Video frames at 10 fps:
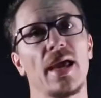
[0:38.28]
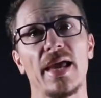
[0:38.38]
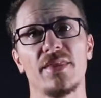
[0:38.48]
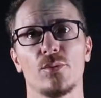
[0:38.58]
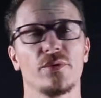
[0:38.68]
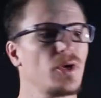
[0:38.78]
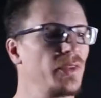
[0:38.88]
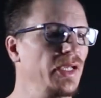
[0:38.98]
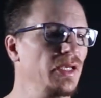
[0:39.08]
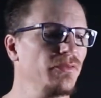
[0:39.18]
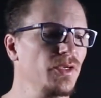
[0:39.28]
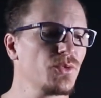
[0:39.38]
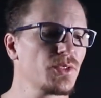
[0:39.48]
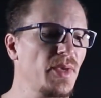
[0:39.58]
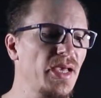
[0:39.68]
and then we've got the
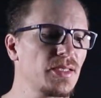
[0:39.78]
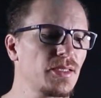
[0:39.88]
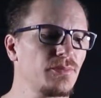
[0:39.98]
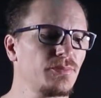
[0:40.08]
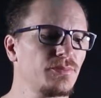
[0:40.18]
individual space.